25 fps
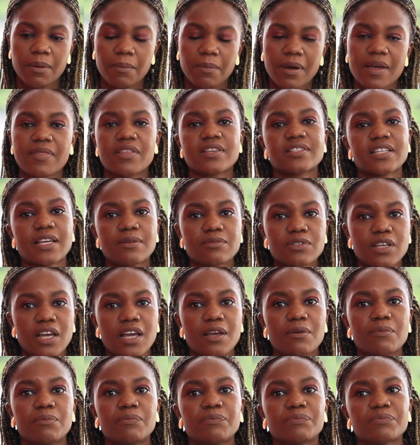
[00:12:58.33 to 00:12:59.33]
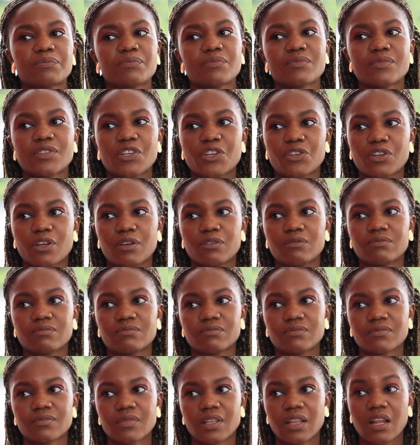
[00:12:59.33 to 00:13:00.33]
But at the same time, you know,
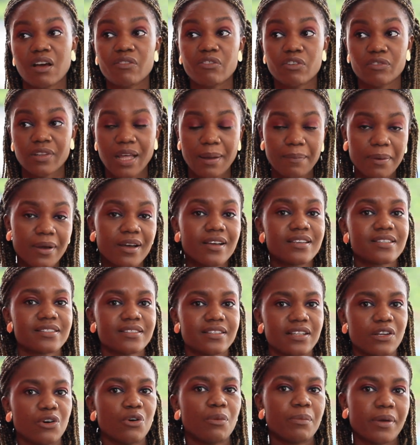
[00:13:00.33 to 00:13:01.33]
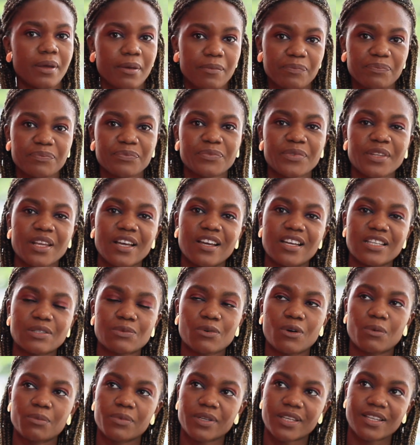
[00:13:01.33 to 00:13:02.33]
love on that person a little bit as
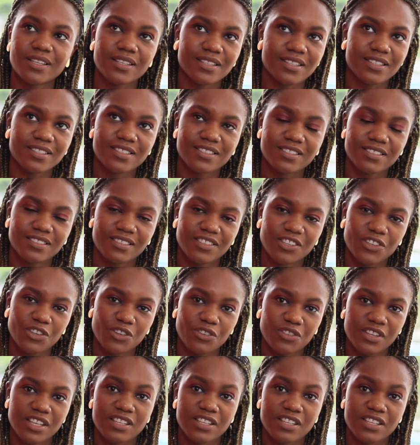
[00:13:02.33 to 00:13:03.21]
well, because, you know,